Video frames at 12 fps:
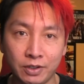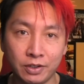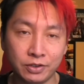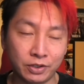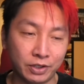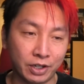
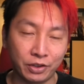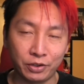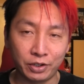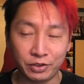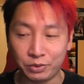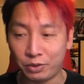So yeah, I
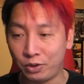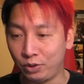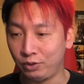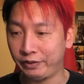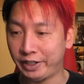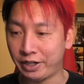thought I'd do a
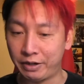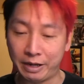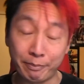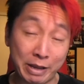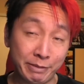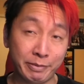haul video
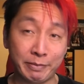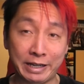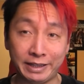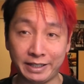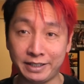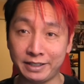and maybe
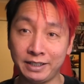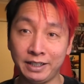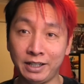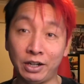make this,